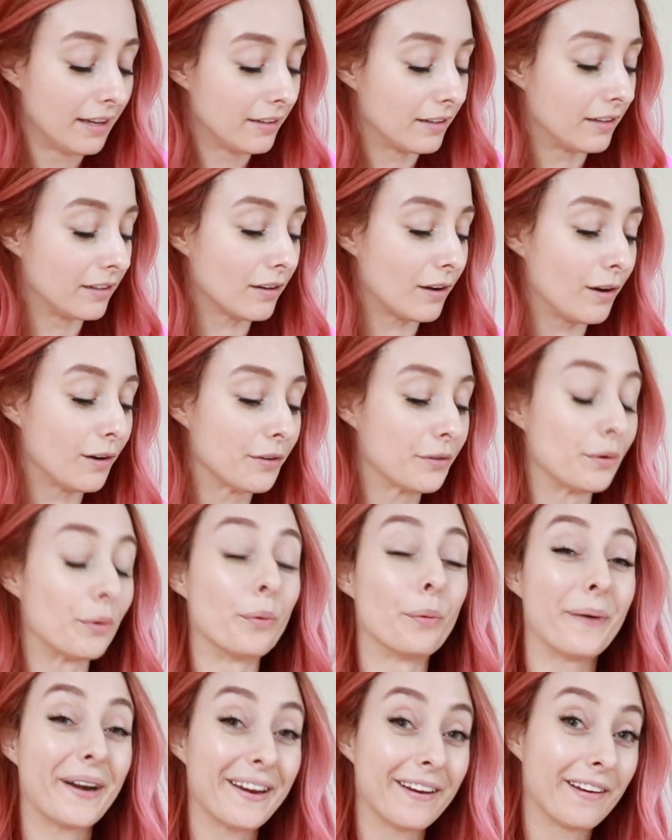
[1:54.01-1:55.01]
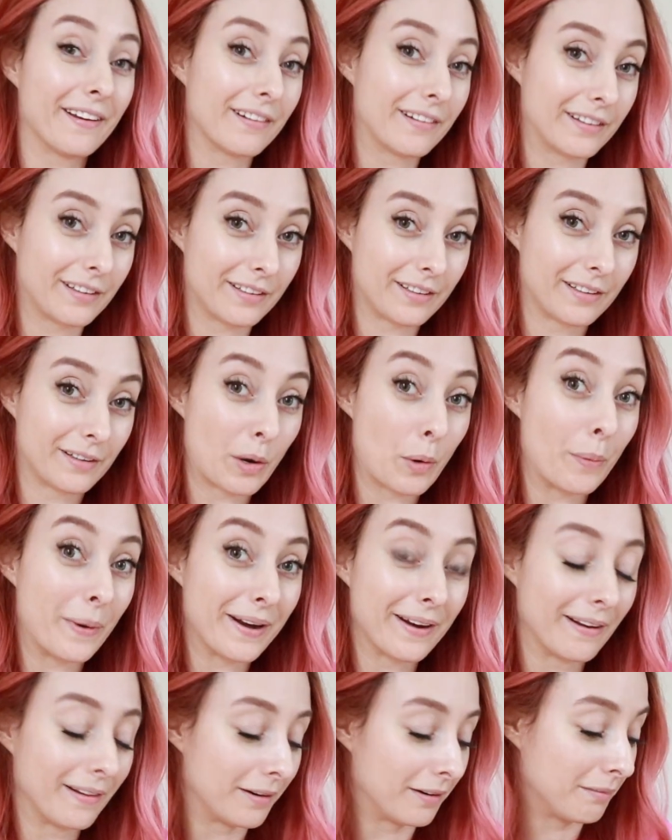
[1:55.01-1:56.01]
there's also regular
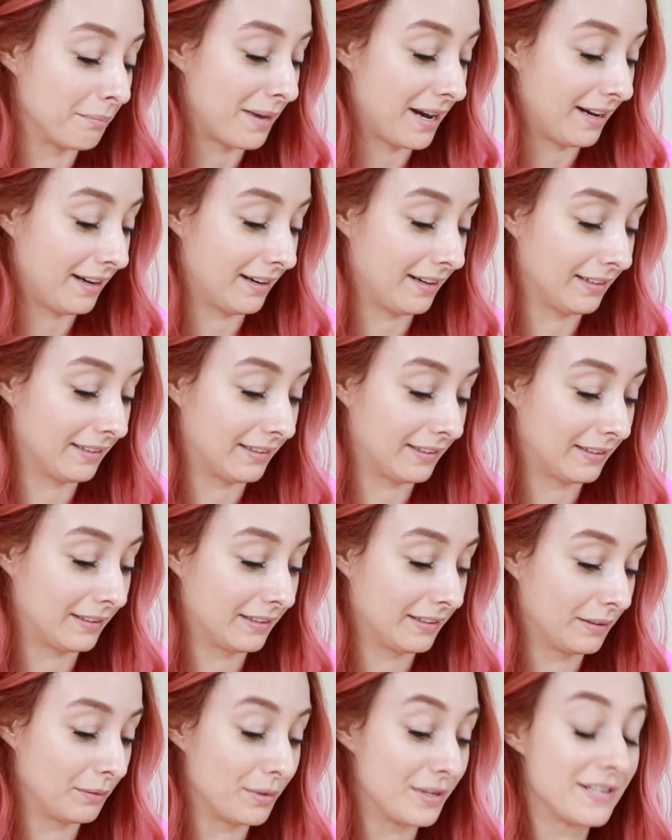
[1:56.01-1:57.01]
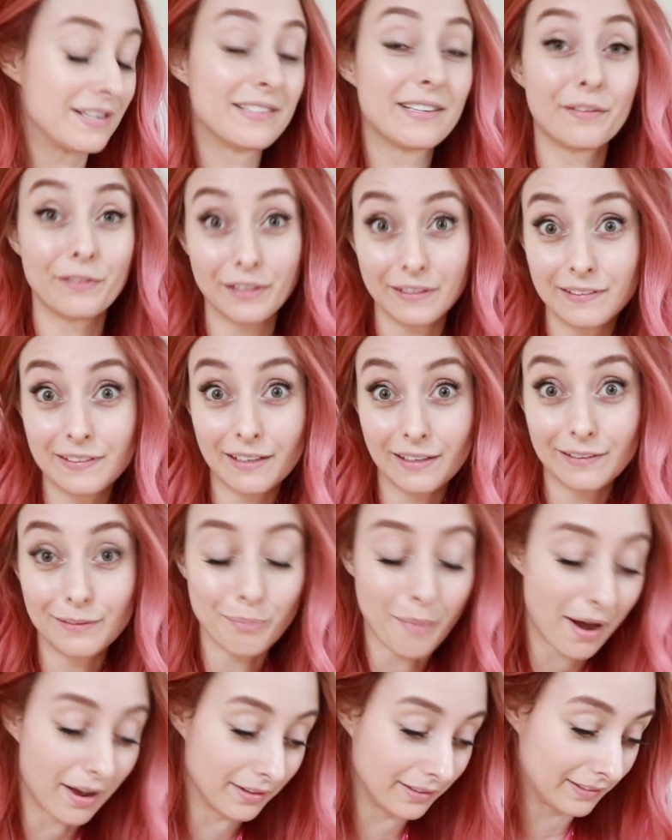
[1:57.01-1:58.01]
maintenance, which is every 6
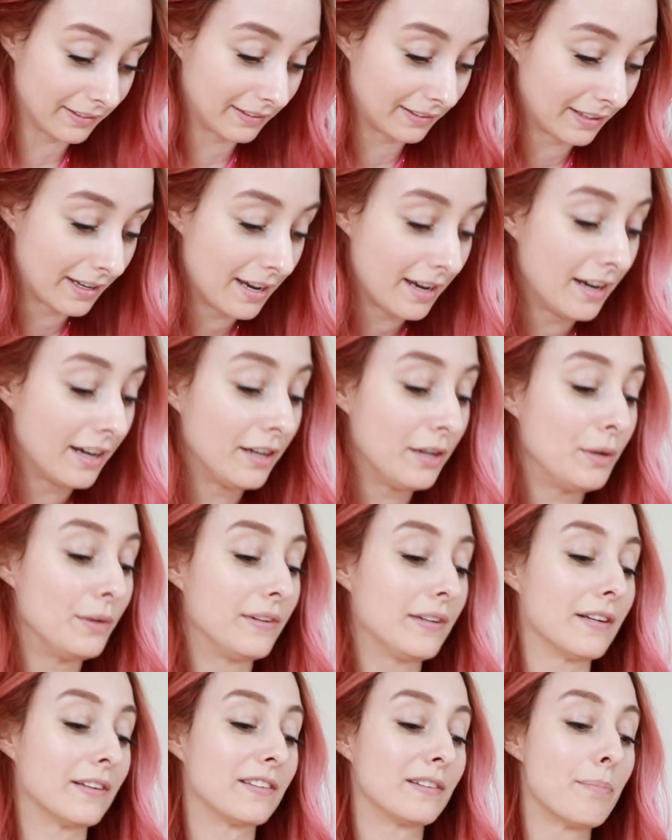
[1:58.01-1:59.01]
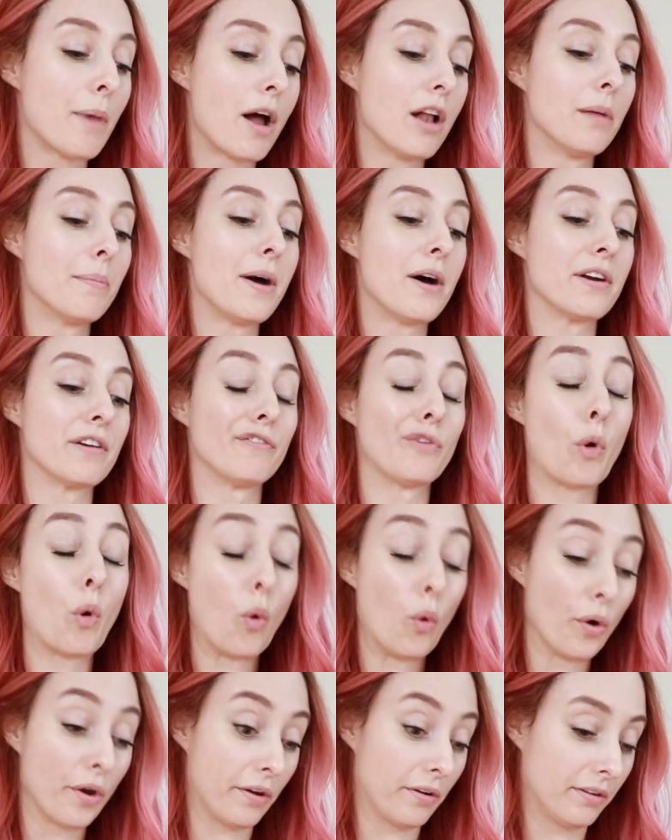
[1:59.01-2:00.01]
months, using a small amount of
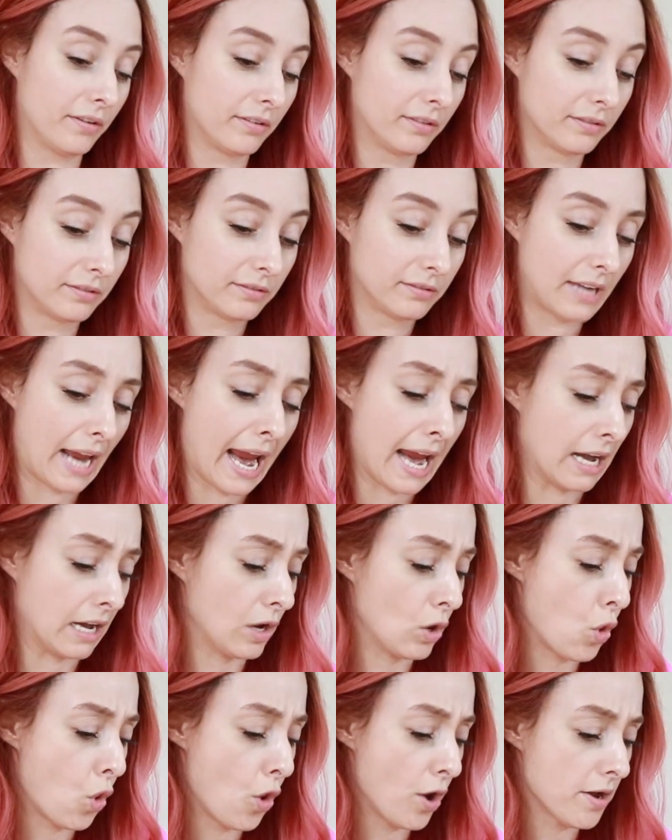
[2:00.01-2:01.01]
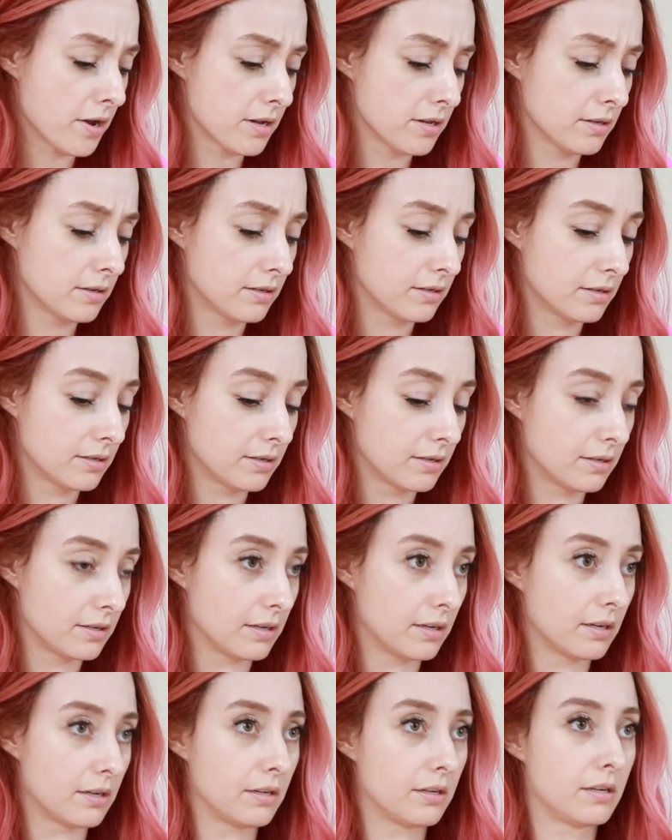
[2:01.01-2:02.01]
oil. Any oil?
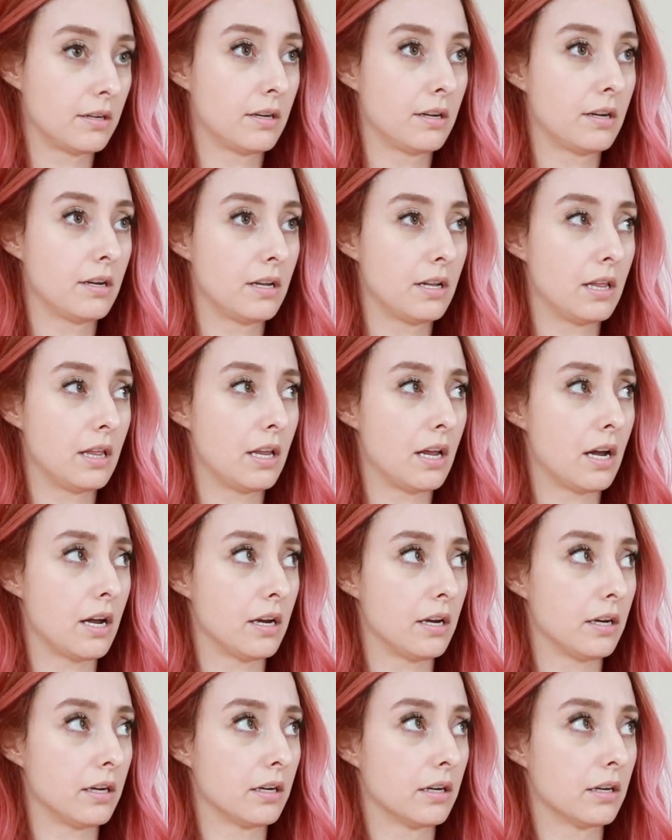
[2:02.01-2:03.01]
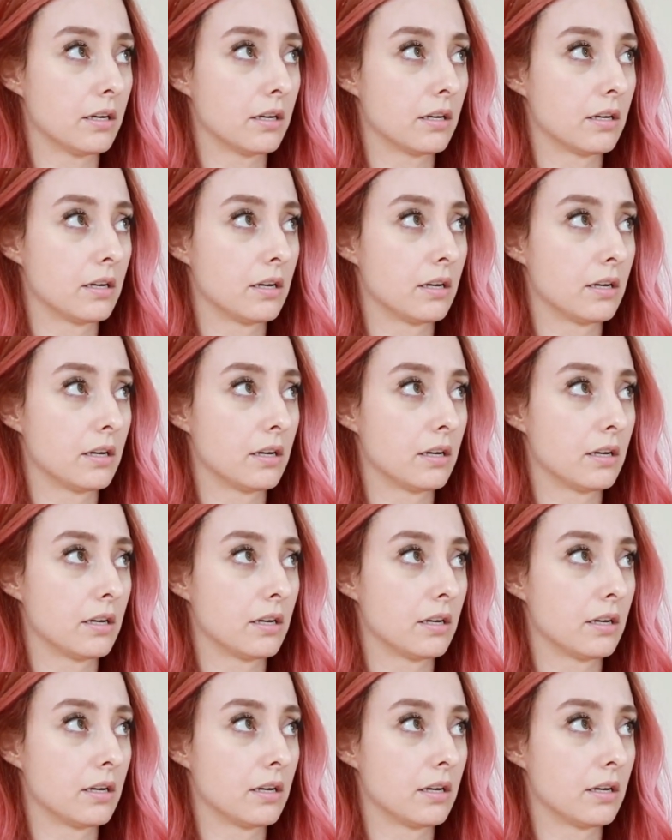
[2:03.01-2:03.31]
Like